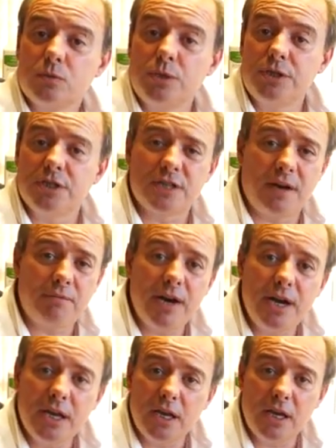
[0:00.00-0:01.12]
which is a
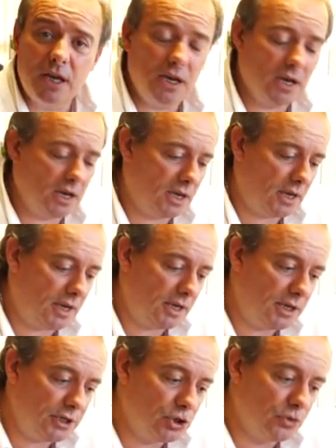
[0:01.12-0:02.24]
very key
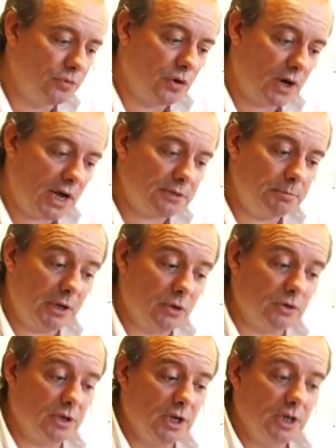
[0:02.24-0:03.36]
issue for us
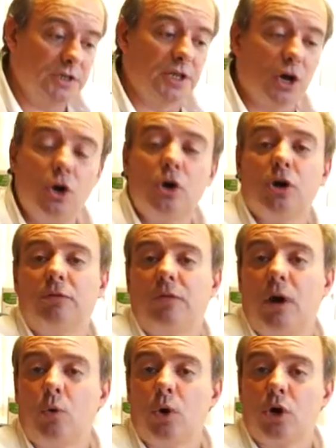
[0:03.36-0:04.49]
because it's the core of
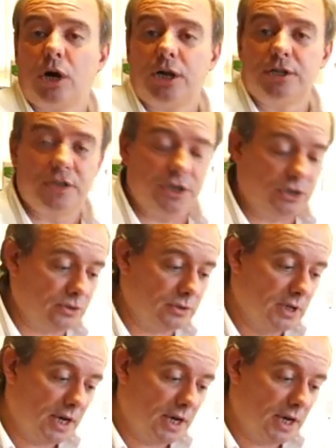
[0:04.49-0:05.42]
our organization